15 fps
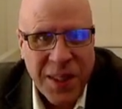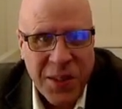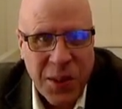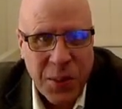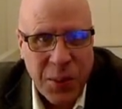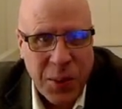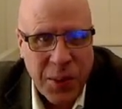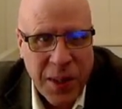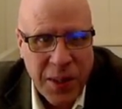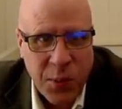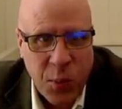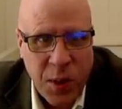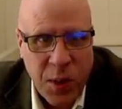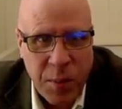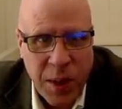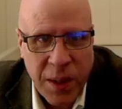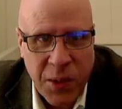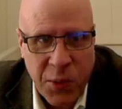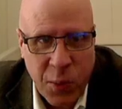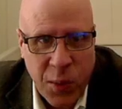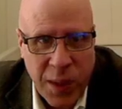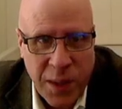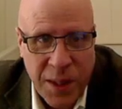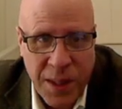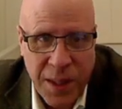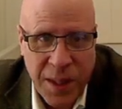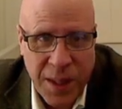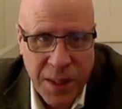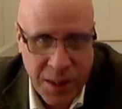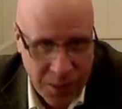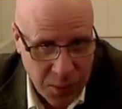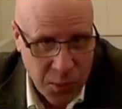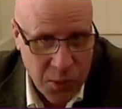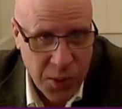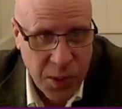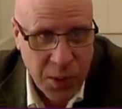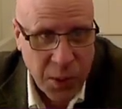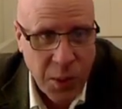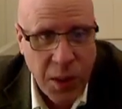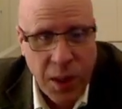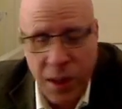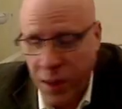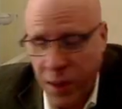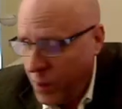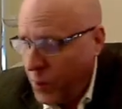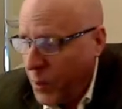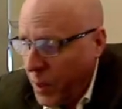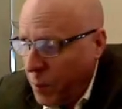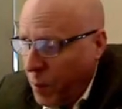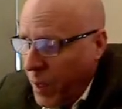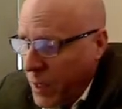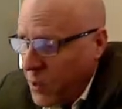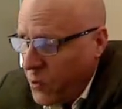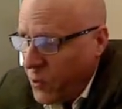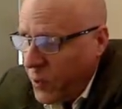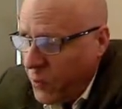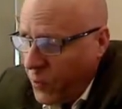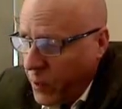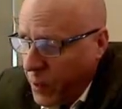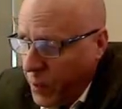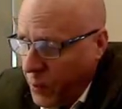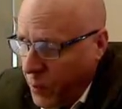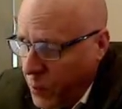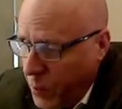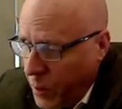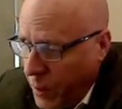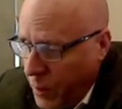So that's 1 minus 1, or 0. Oh, we get minus 6 again, don't we?